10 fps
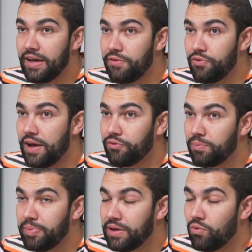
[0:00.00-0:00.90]
If you have to
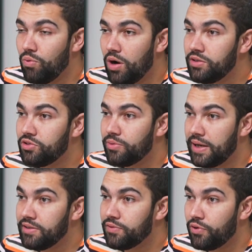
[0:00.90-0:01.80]
pick one
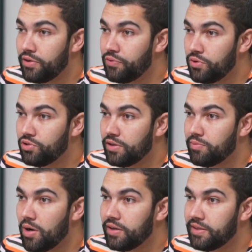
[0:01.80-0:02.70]
trend for the future of
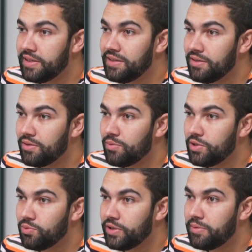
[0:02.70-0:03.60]
marketing,
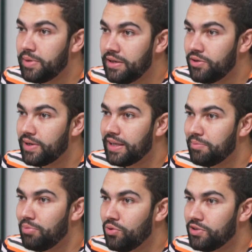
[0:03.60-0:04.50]
which would it be? You get
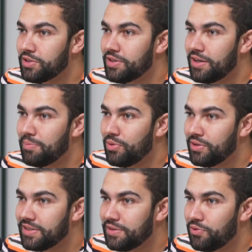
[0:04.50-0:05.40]
bonus
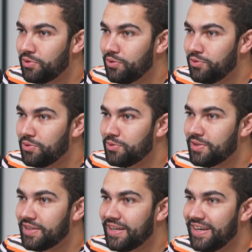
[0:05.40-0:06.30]
points if you don't use